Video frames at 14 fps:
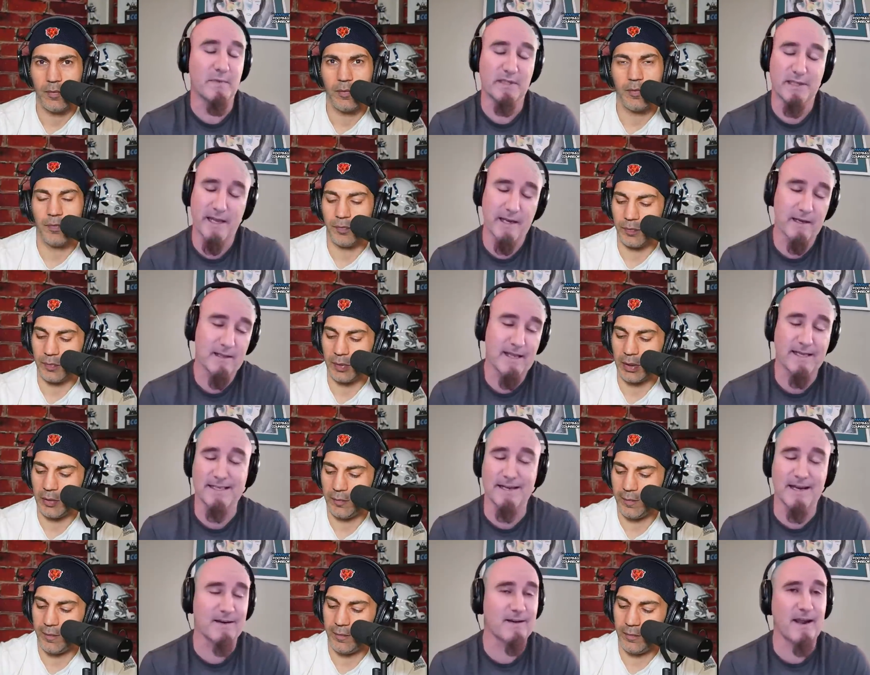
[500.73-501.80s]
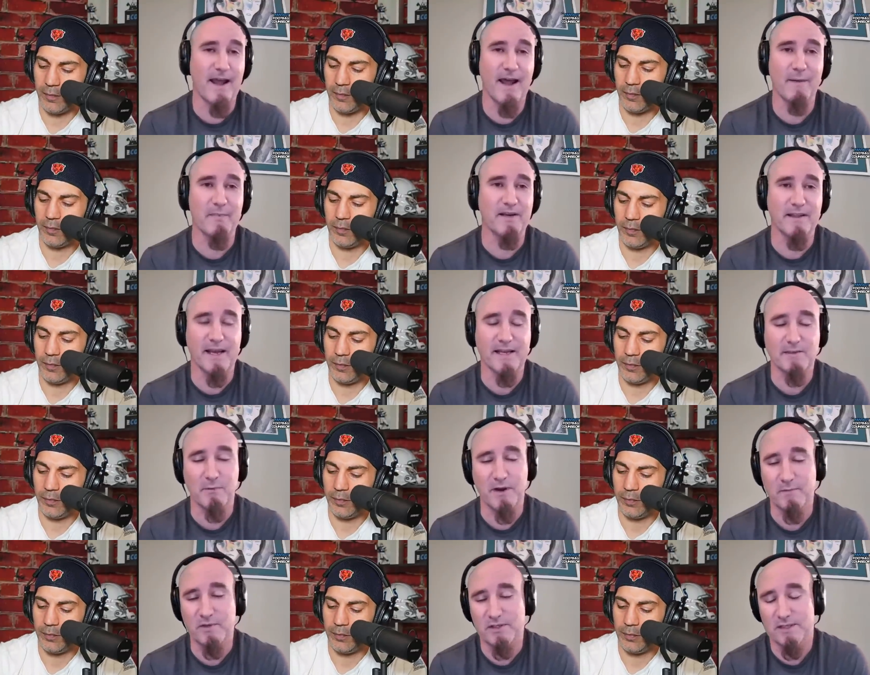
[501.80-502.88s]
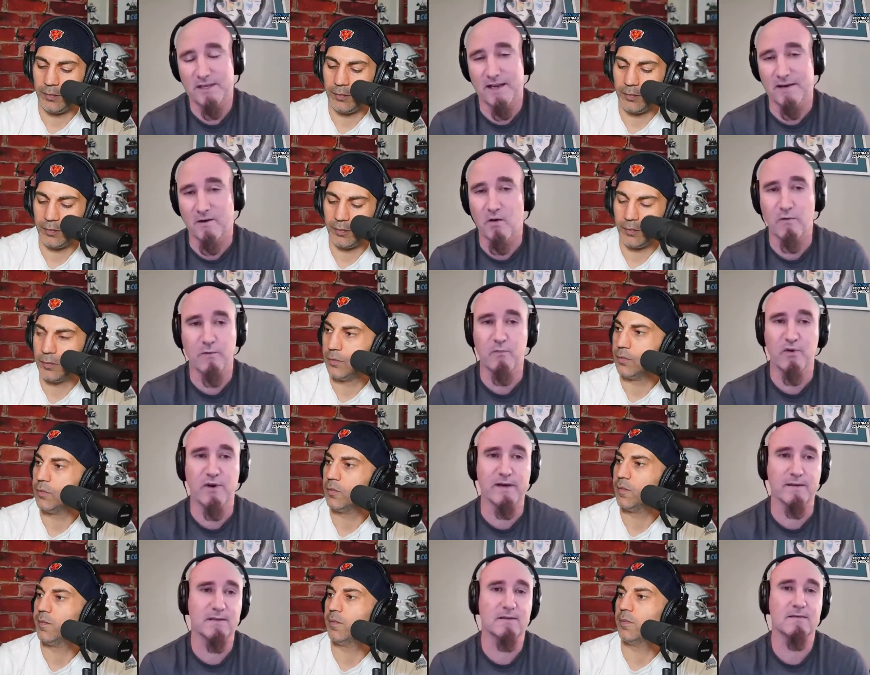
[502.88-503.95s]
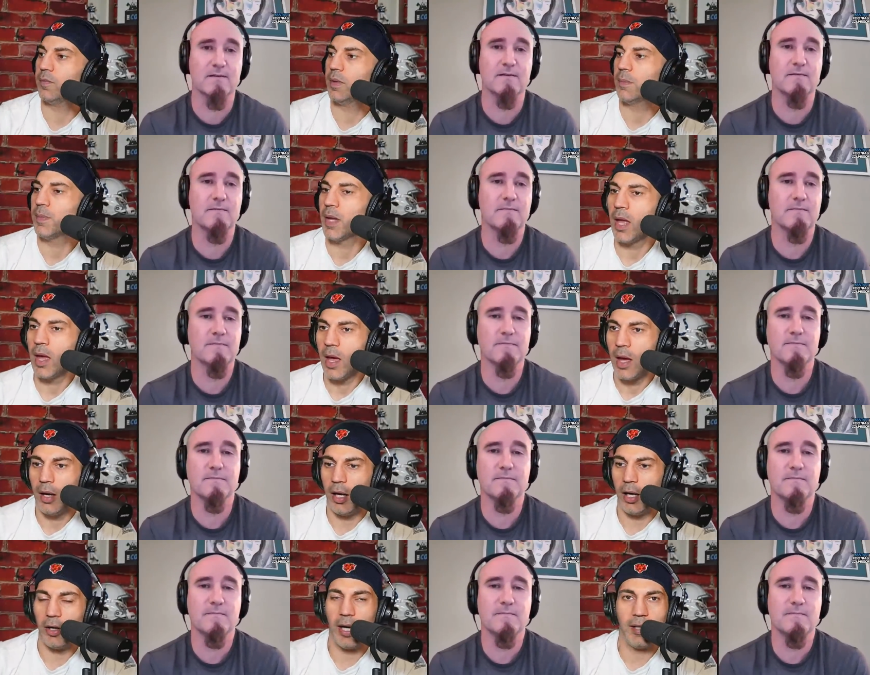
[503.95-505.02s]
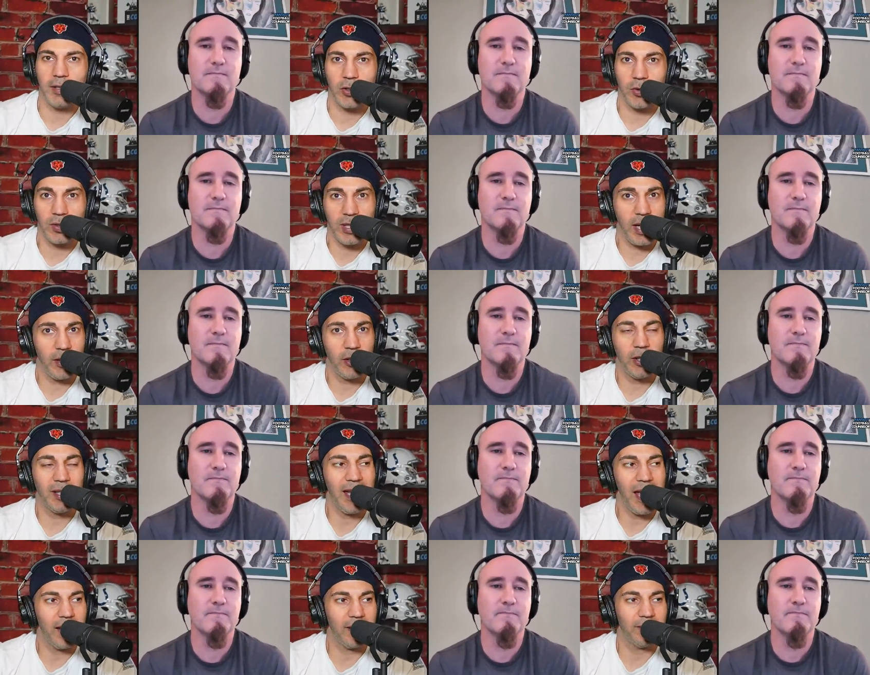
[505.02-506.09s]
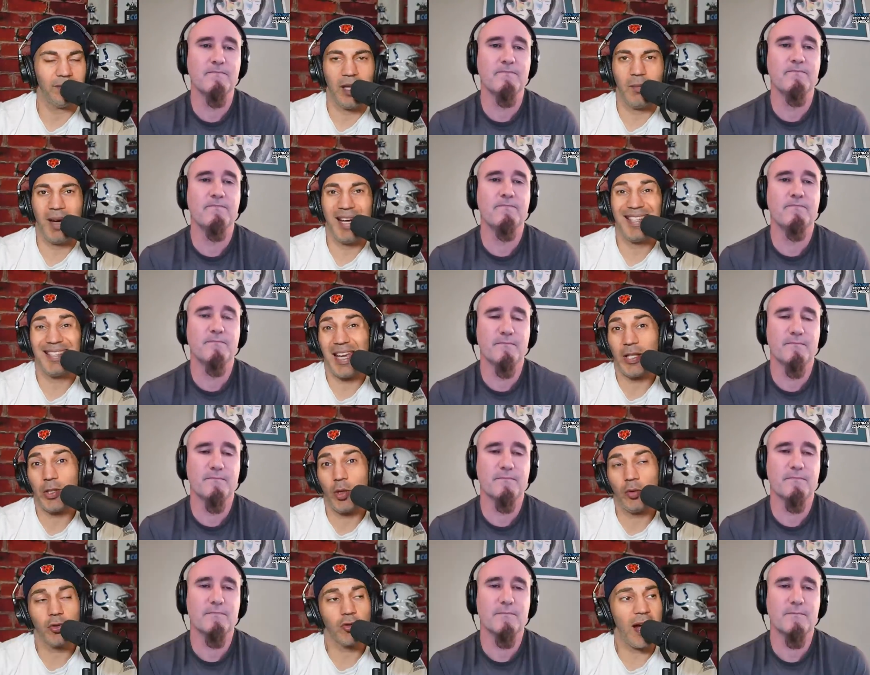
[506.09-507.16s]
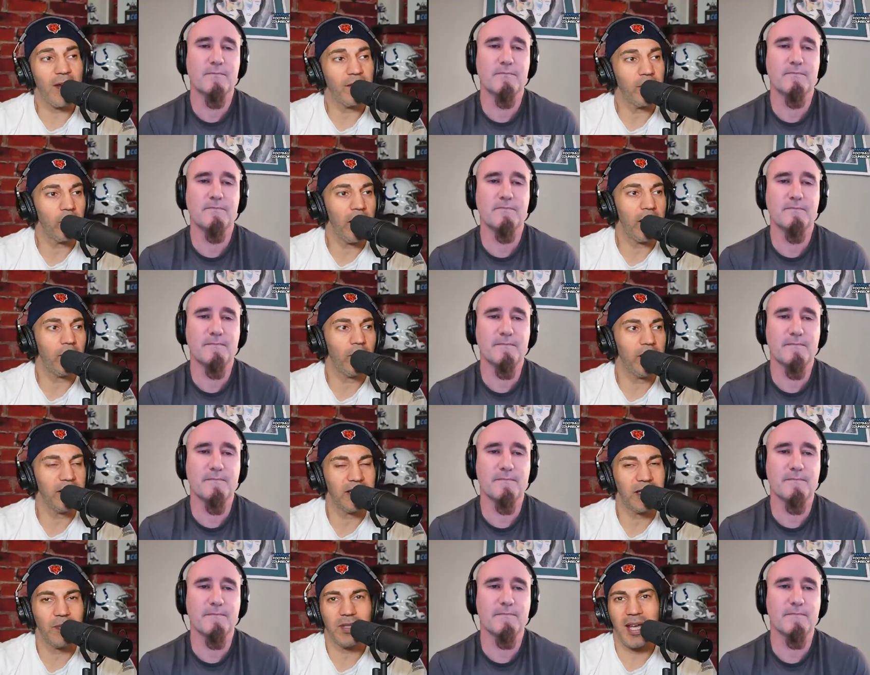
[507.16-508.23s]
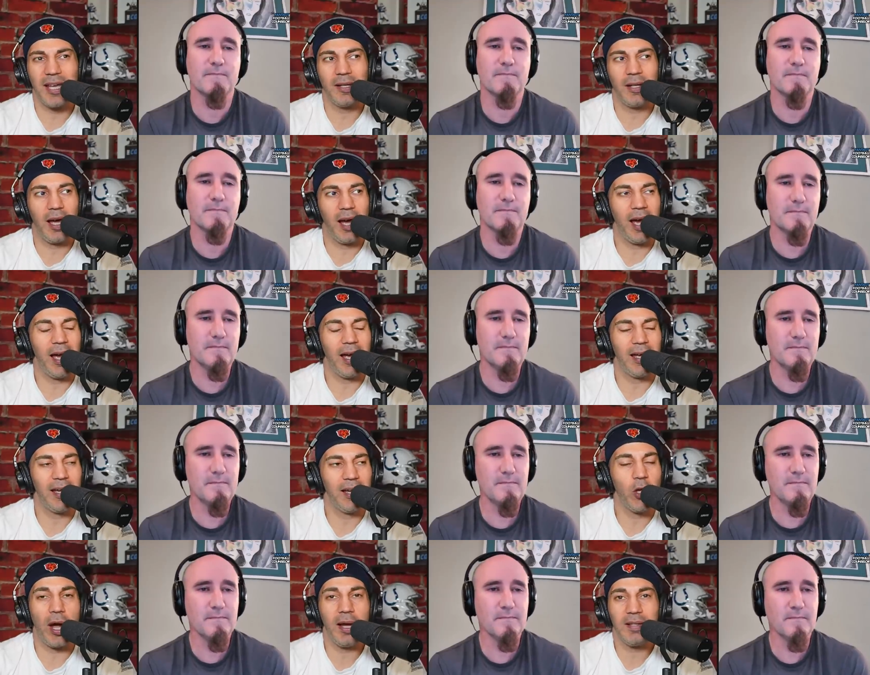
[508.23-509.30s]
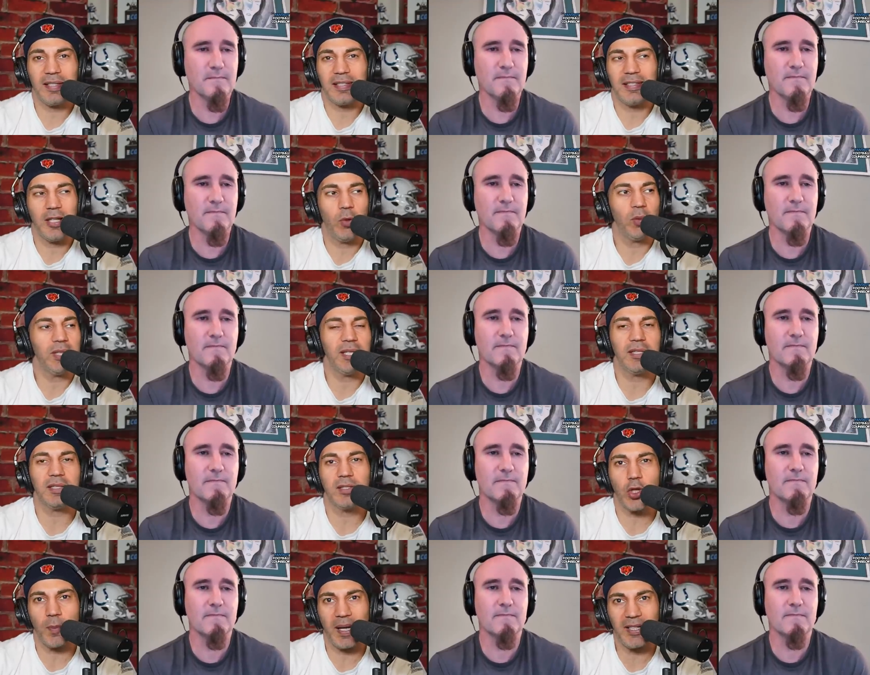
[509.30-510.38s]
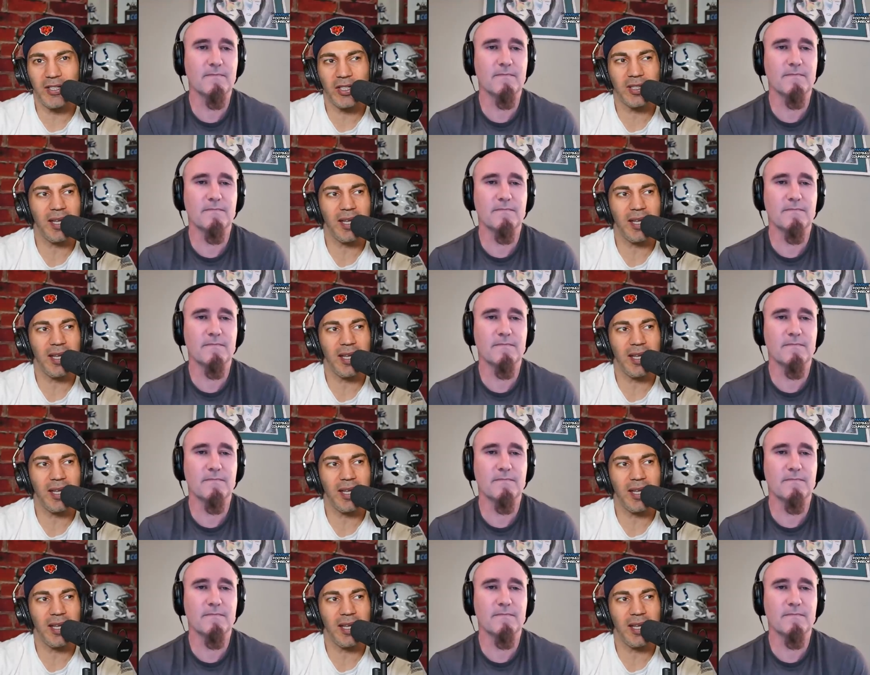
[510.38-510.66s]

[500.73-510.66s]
Speaker 1: but that that's not going to happen, and that's why I'm just saying overpriced.
Speaker 2: All right, so Taylor again. Am I saying don't draft him round one? Is Tim saying, uh, you know, I still would consider him, but I just